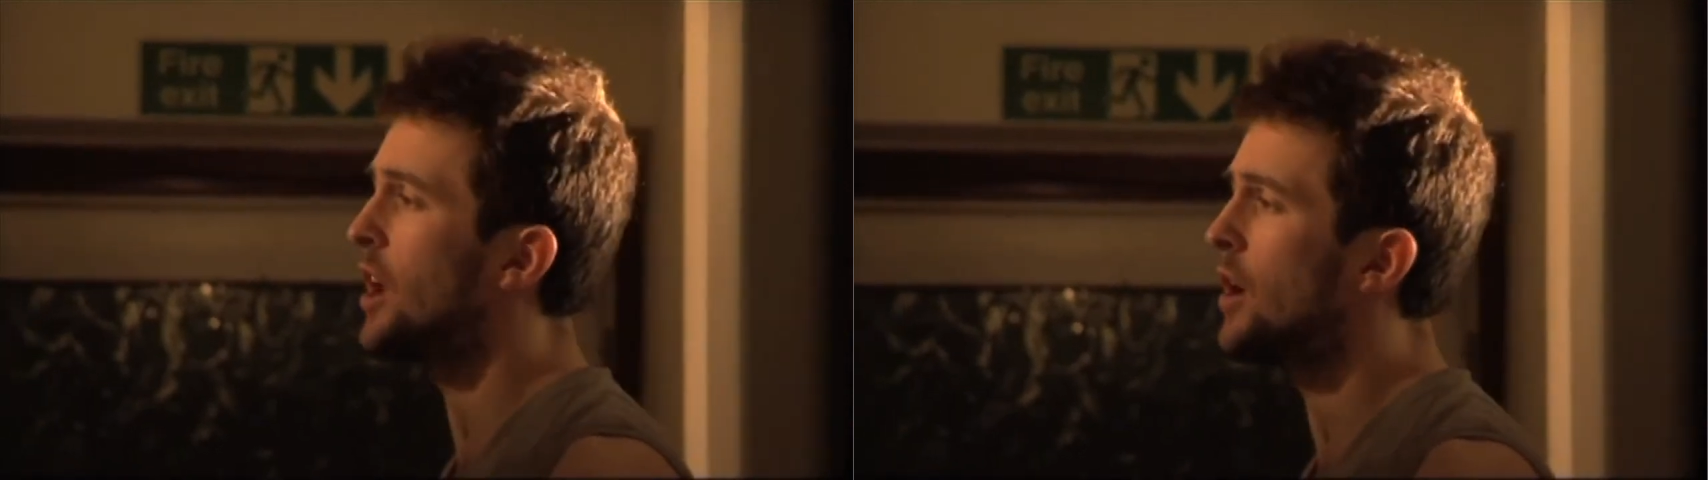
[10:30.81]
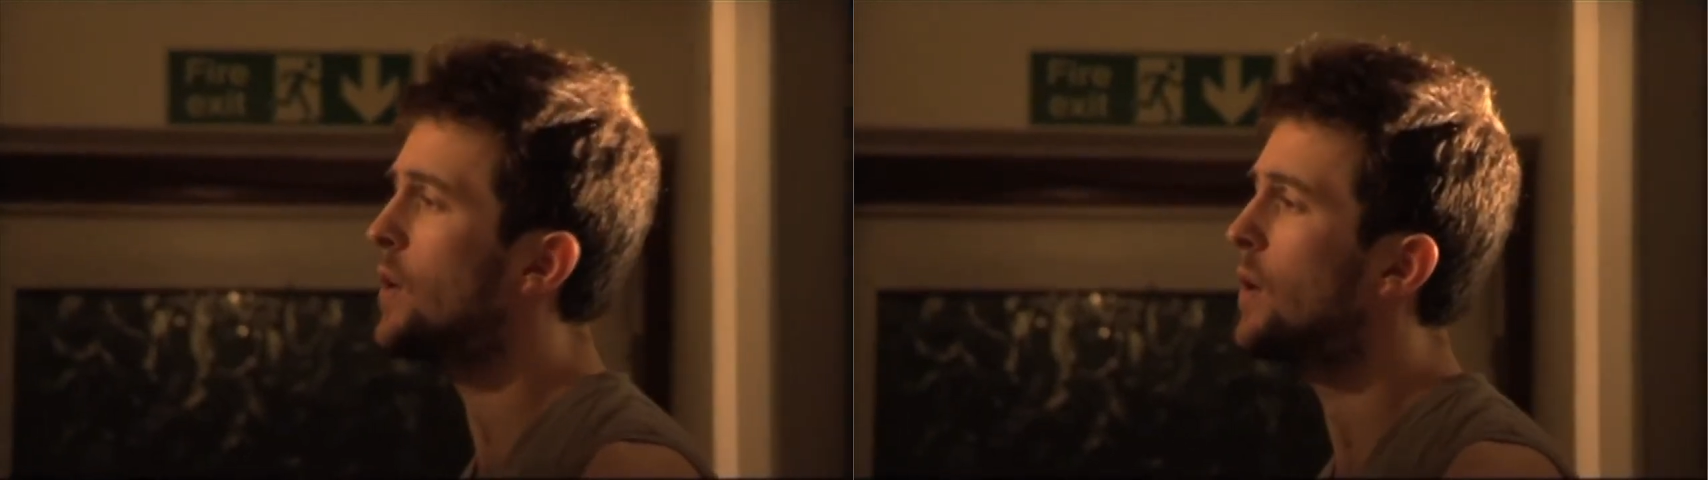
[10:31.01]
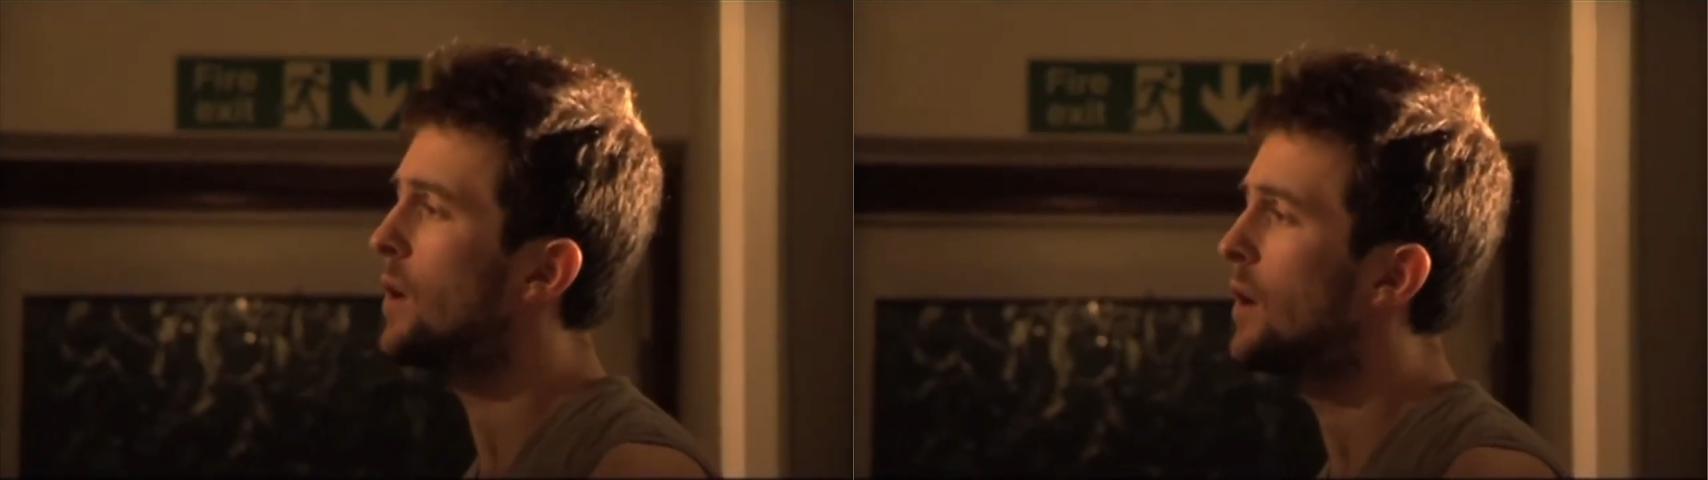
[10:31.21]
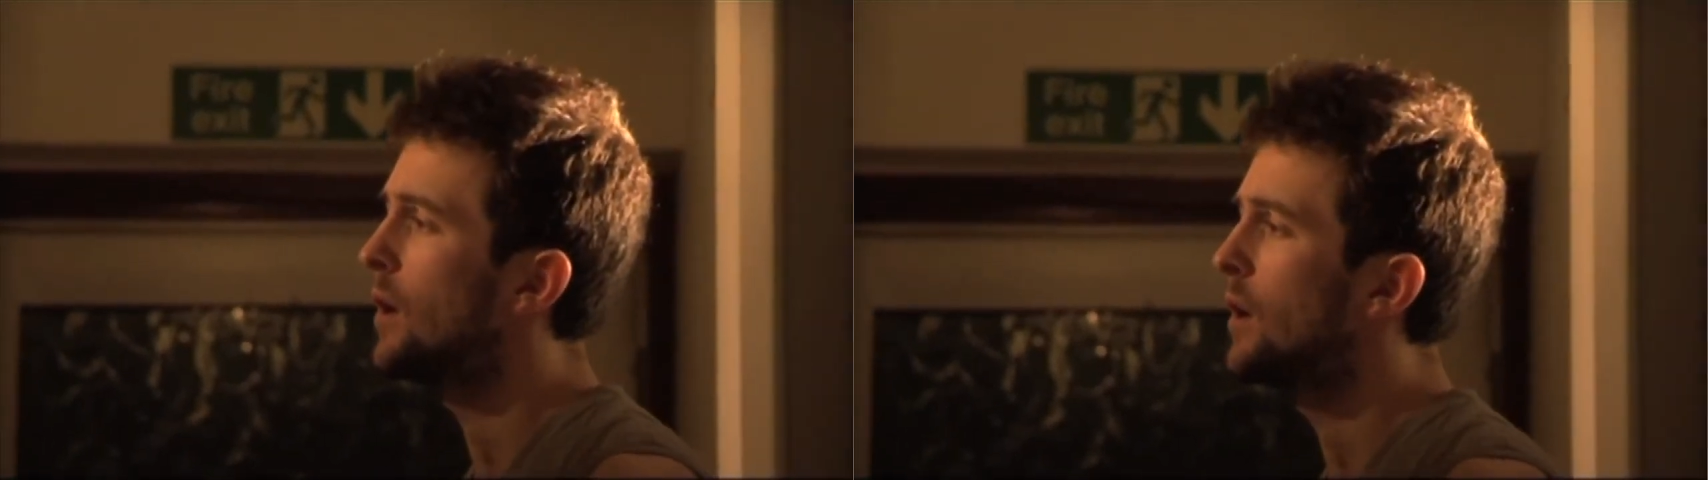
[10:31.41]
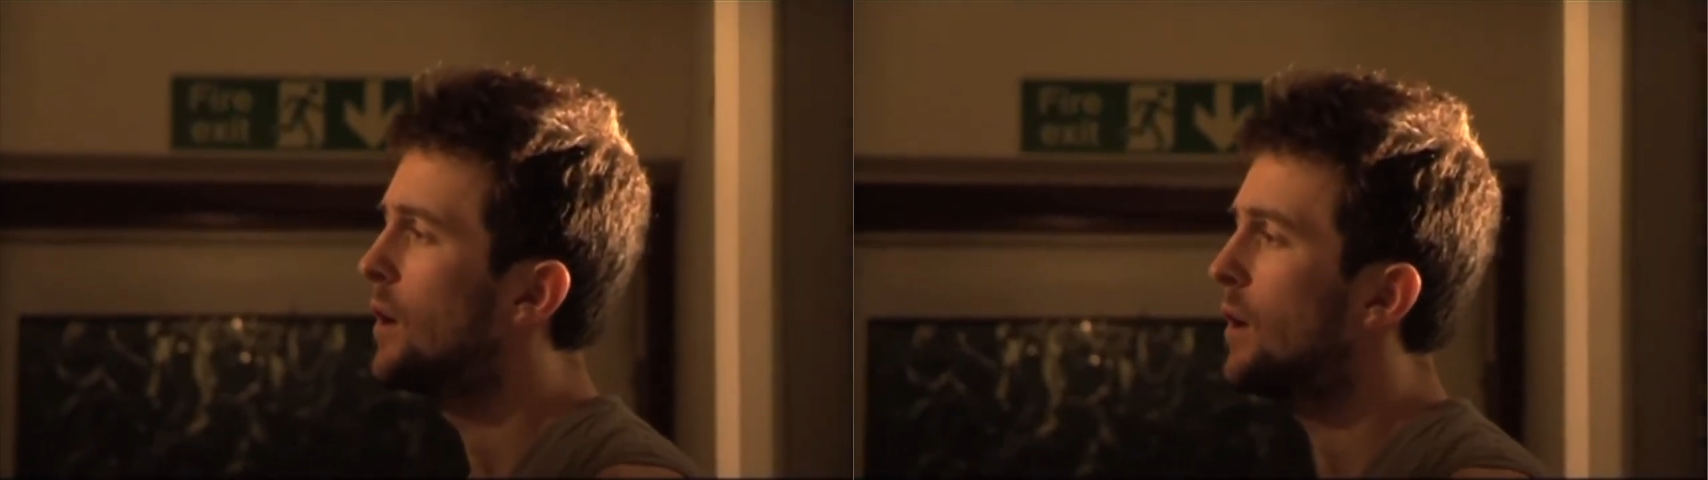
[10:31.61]
Why'd you go behind
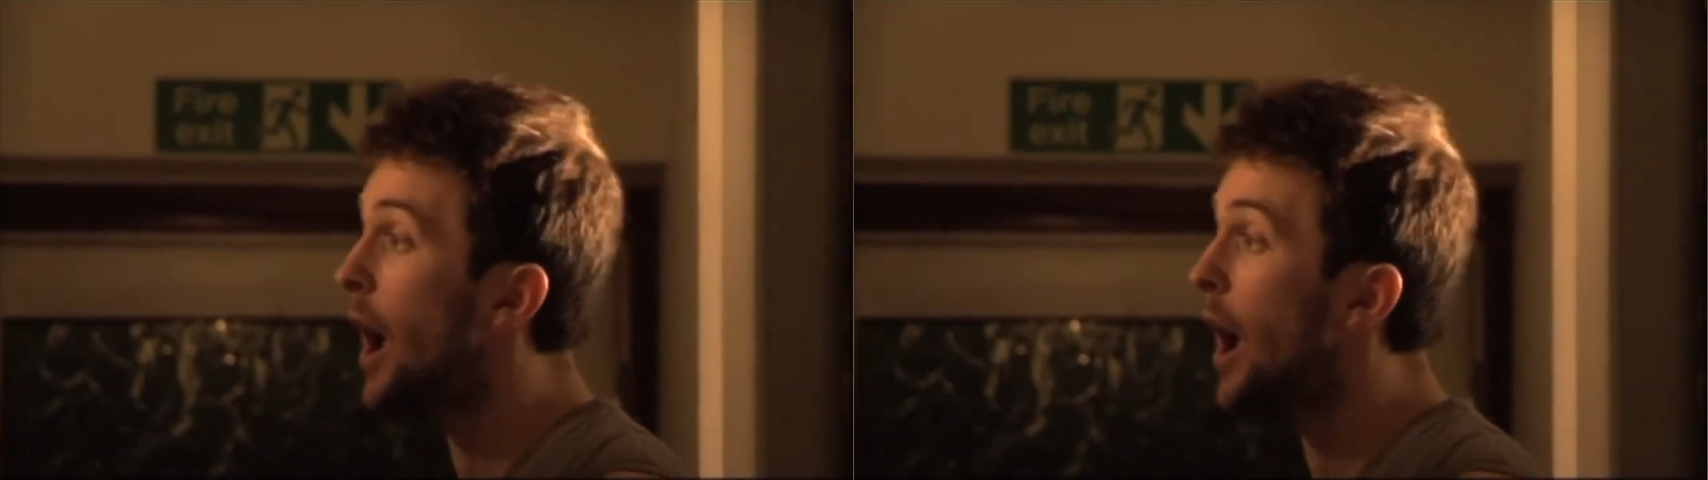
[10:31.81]
my back?